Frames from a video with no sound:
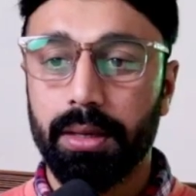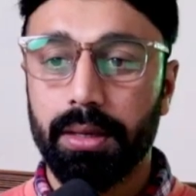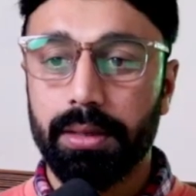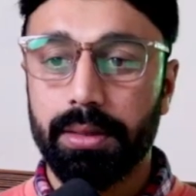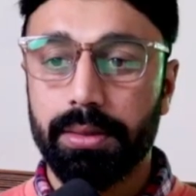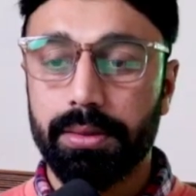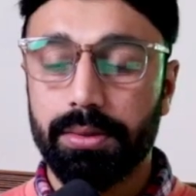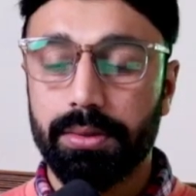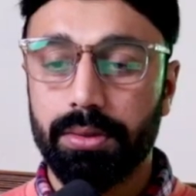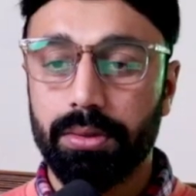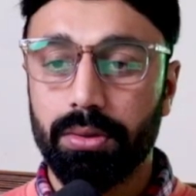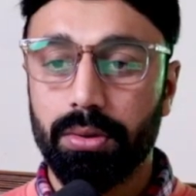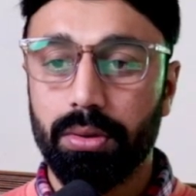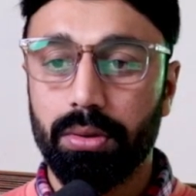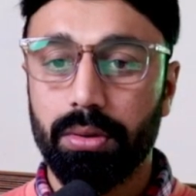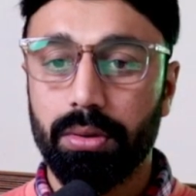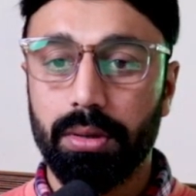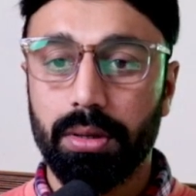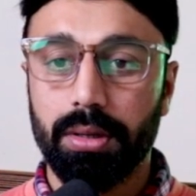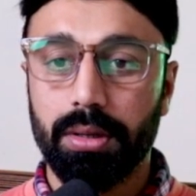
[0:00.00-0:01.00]

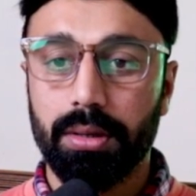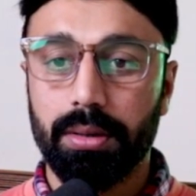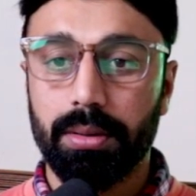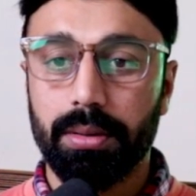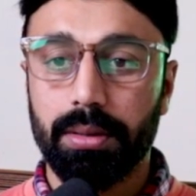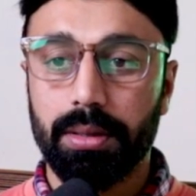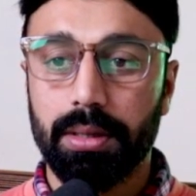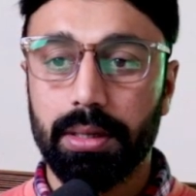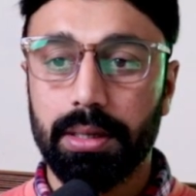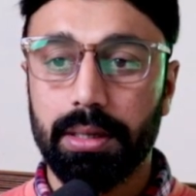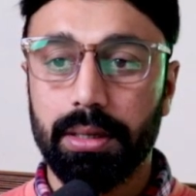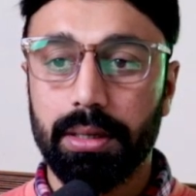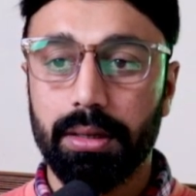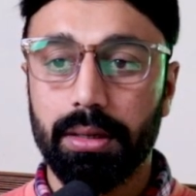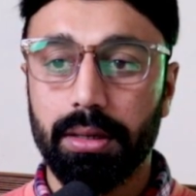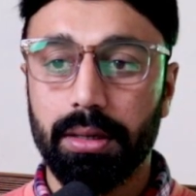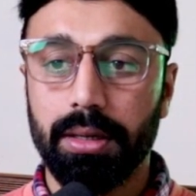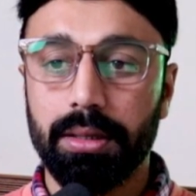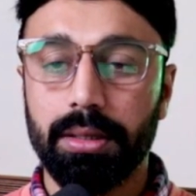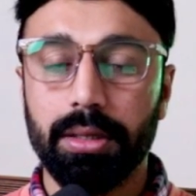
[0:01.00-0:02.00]
So
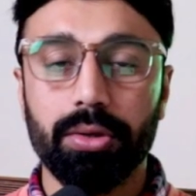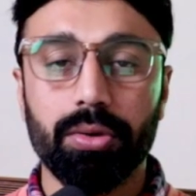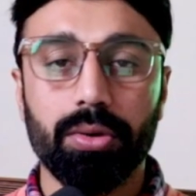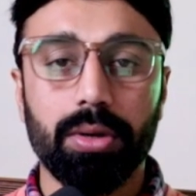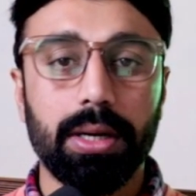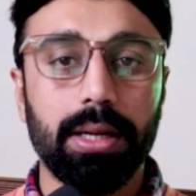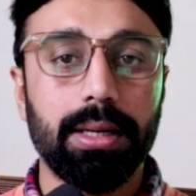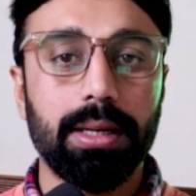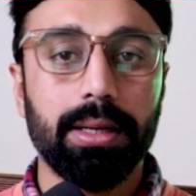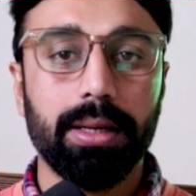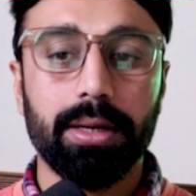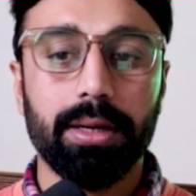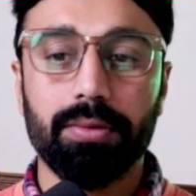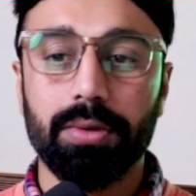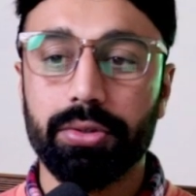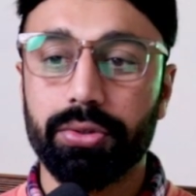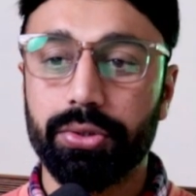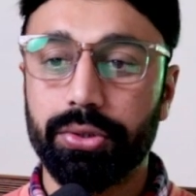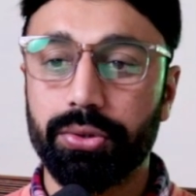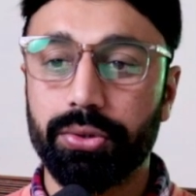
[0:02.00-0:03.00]
in the URL, it will
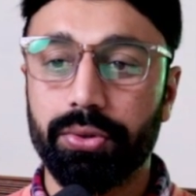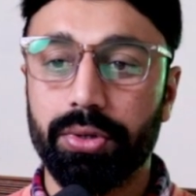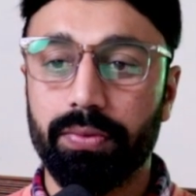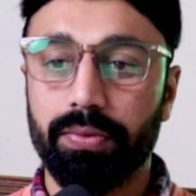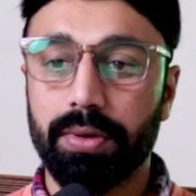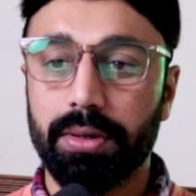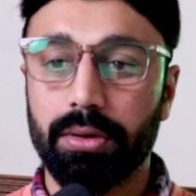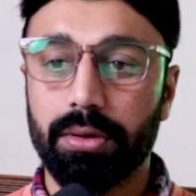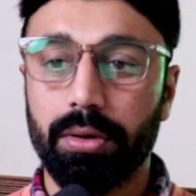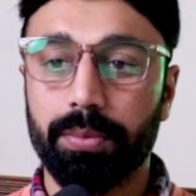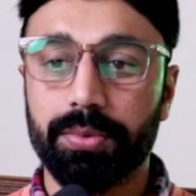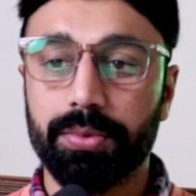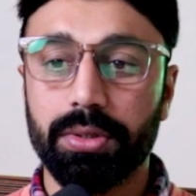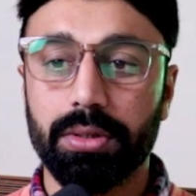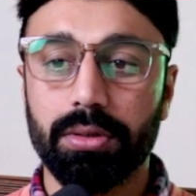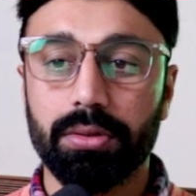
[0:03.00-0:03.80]
show you different options.